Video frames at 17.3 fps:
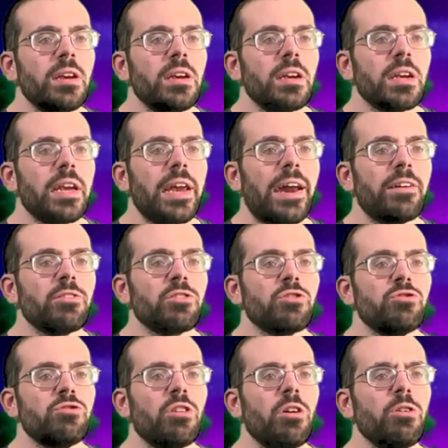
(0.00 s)
Count
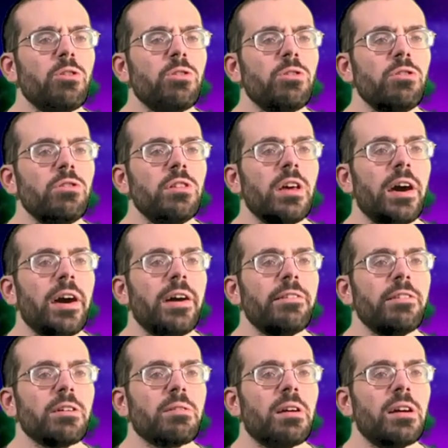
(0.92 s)
Crocula
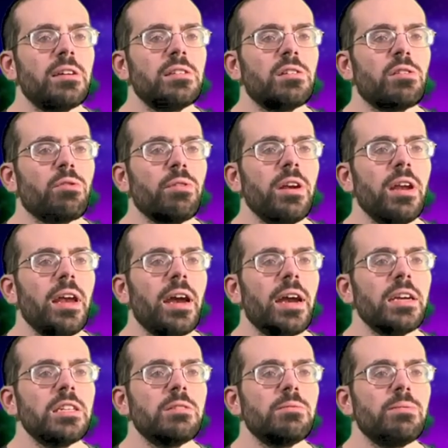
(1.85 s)
requires 3
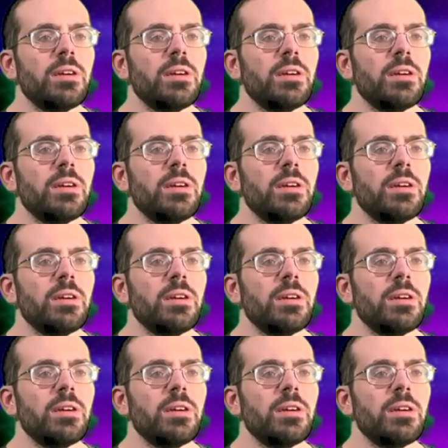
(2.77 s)
ice